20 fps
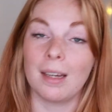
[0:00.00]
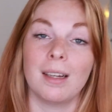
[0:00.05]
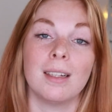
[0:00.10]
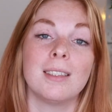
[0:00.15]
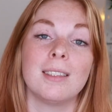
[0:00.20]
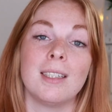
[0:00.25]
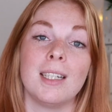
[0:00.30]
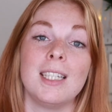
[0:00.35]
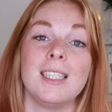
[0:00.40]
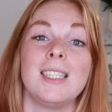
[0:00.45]
yeah,
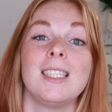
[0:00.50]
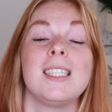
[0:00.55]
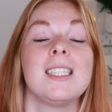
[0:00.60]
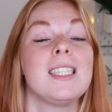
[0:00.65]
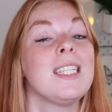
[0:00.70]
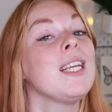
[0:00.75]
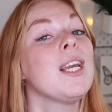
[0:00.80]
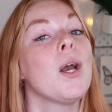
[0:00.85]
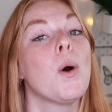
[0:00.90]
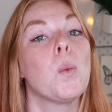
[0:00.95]
excited to
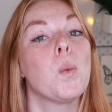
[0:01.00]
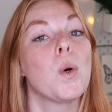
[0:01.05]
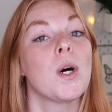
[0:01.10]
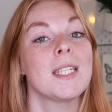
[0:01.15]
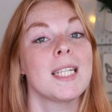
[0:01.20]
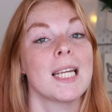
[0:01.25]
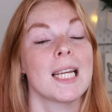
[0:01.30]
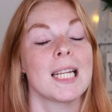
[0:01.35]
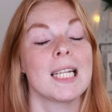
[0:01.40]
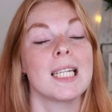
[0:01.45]
see
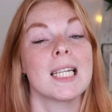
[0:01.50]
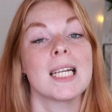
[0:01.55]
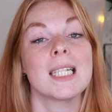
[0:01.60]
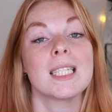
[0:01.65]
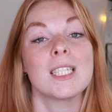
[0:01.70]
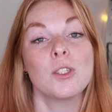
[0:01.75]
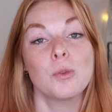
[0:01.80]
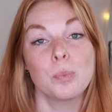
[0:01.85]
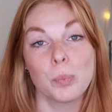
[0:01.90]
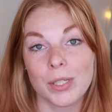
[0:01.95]
what an
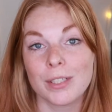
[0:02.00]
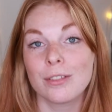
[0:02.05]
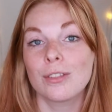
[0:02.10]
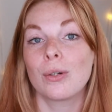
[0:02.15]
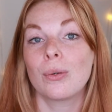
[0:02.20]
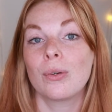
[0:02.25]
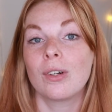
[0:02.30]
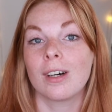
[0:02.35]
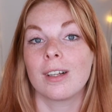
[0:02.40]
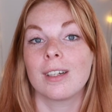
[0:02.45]

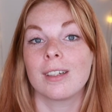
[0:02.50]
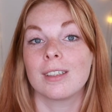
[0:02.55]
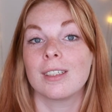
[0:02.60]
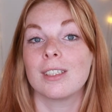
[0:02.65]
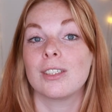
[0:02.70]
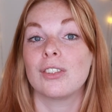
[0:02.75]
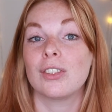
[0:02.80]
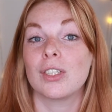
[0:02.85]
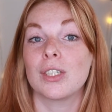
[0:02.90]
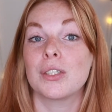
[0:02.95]
espresso
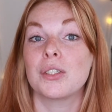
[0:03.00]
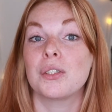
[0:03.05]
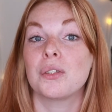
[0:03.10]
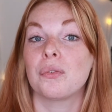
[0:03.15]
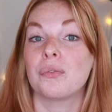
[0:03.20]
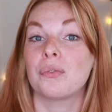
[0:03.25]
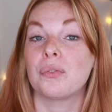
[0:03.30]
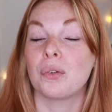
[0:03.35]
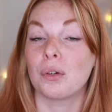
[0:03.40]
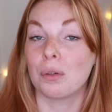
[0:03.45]
color does
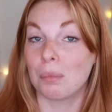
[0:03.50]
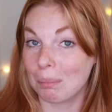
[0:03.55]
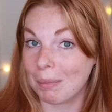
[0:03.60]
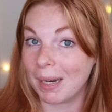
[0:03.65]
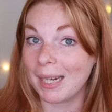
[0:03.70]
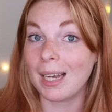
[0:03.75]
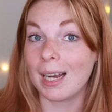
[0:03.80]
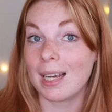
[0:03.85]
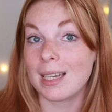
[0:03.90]
for my